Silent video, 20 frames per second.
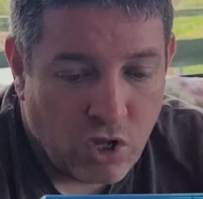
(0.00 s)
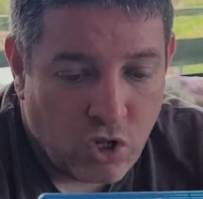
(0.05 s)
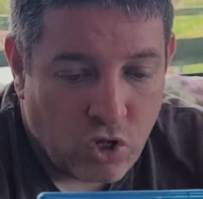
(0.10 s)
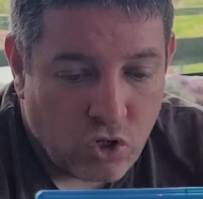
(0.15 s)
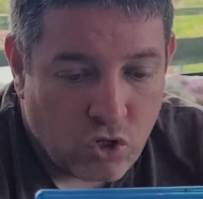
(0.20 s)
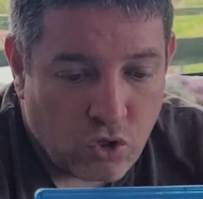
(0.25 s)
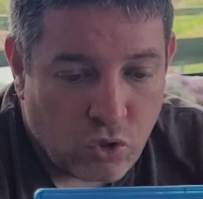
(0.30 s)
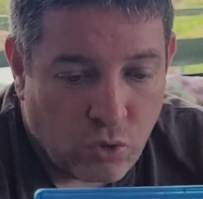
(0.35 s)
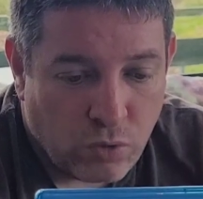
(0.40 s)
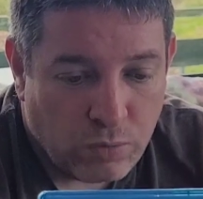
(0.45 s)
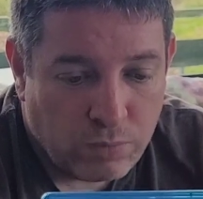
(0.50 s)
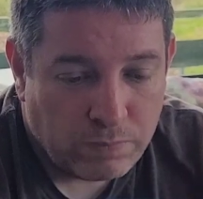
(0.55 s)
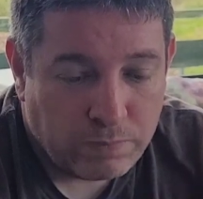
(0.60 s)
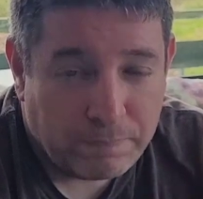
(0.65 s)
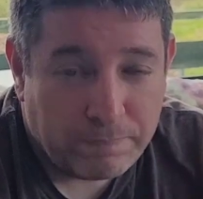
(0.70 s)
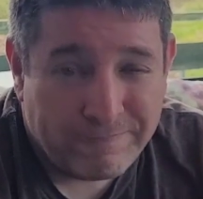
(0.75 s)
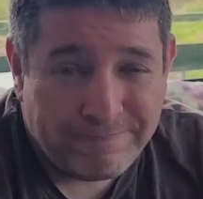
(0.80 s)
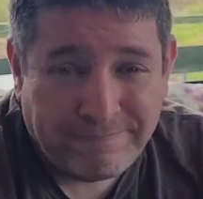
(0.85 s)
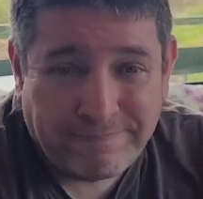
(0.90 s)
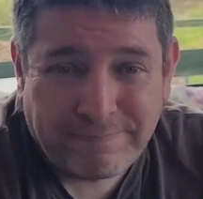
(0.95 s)
So
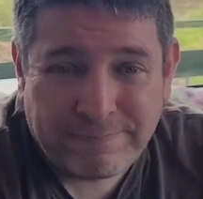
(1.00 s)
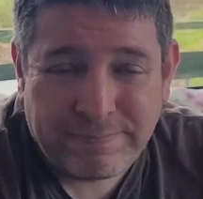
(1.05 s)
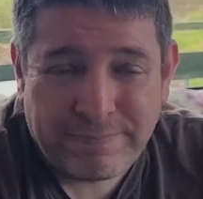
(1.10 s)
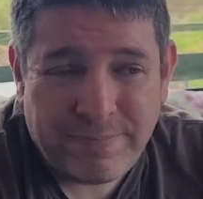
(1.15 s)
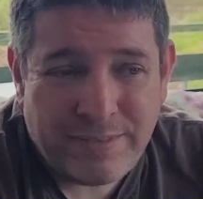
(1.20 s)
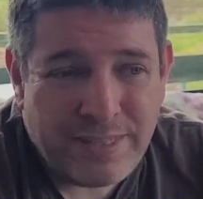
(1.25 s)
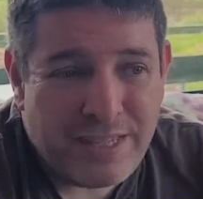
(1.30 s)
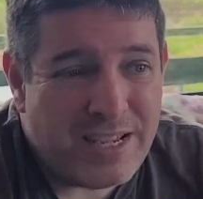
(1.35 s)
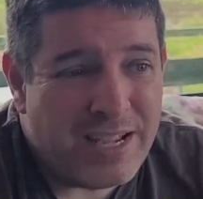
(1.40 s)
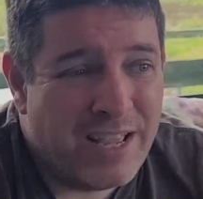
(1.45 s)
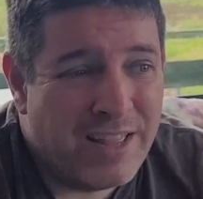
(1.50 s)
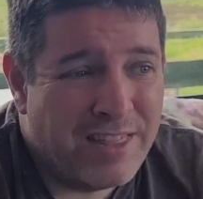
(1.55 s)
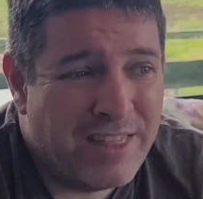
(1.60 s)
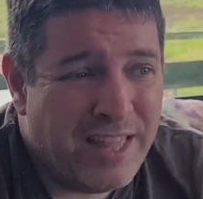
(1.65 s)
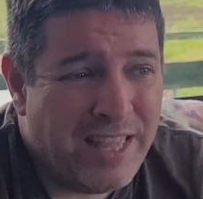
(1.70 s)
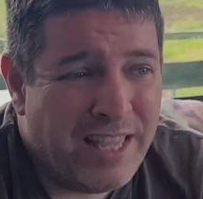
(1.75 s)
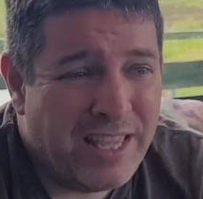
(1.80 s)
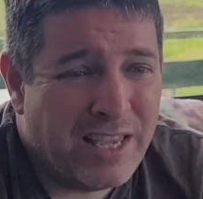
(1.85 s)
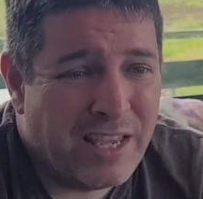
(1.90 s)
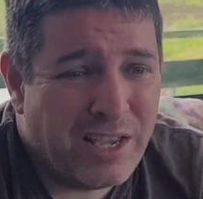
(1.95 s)
I
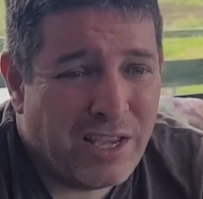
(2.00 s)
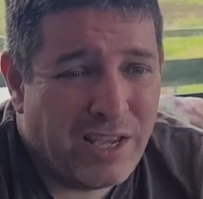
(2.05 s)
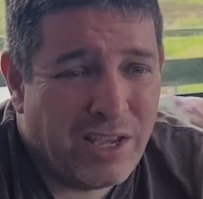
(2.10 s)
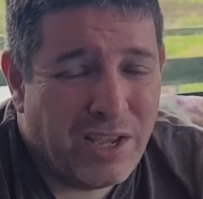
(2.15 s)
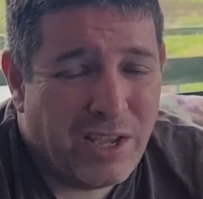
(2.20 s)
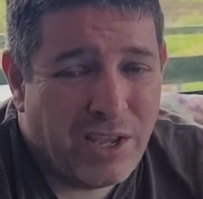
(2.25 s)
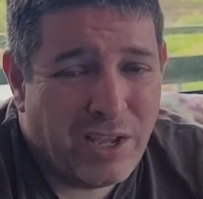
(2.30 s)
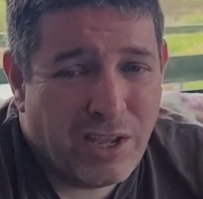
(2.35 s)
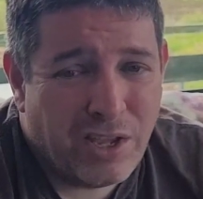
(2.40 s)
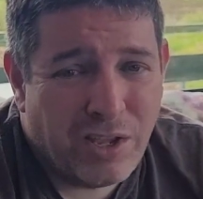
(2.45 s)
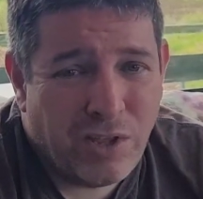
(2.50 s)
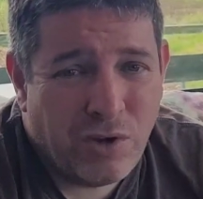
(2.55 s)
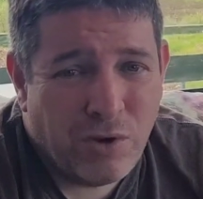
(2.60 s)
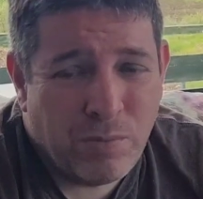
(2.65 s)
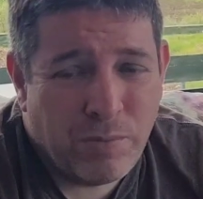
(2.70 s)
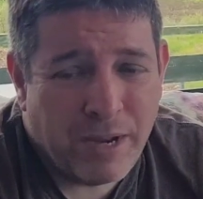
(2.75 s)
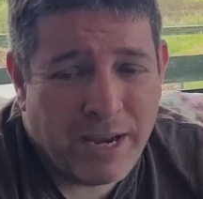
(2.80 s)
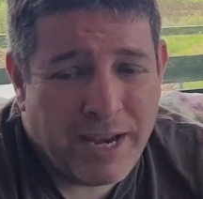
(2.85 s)
think, you know, my